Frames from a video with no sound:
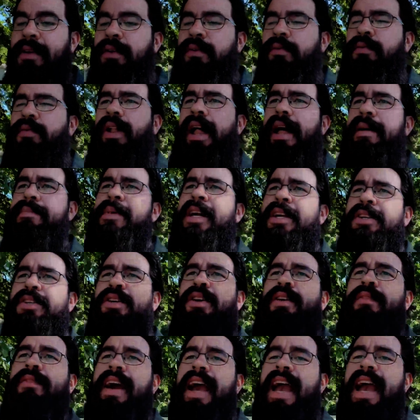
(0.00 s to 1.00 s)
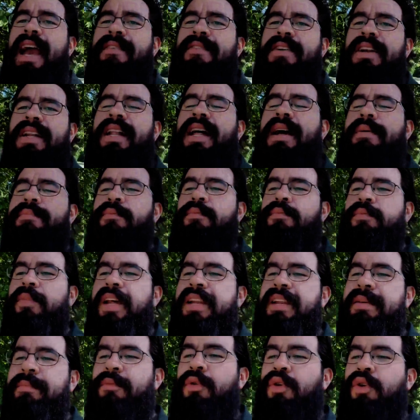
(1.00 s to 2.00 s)
Well, I'm not sure if I have it a lot
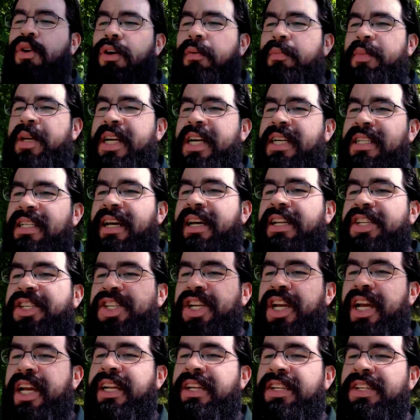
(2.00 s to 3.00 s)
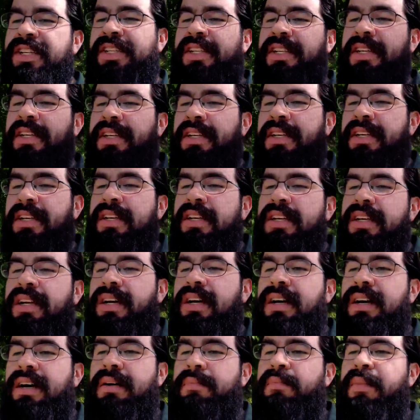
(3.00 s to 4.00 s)
anymore because I changed
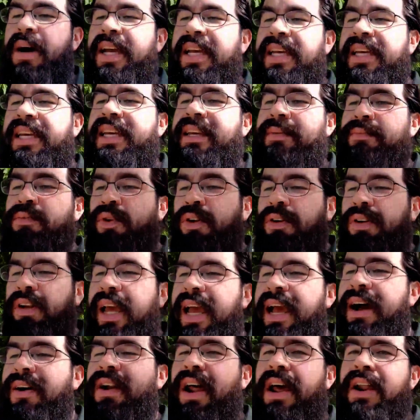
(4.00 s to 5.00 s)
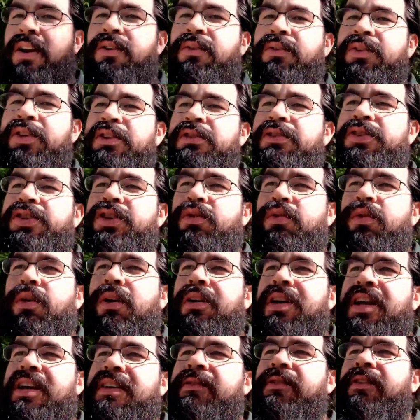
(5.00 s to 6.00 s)
my keyboard layout. I don't use
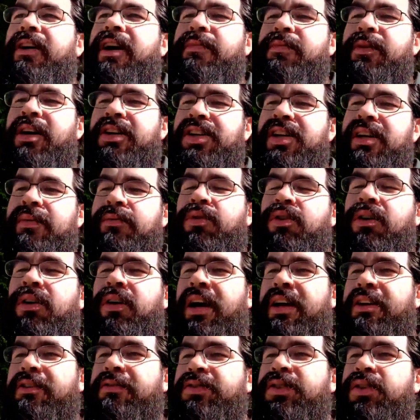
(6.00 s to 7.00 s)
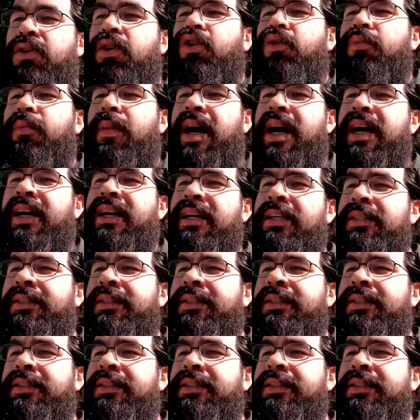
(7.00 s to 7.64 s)
QWERTY very much anymore. I use Colmac.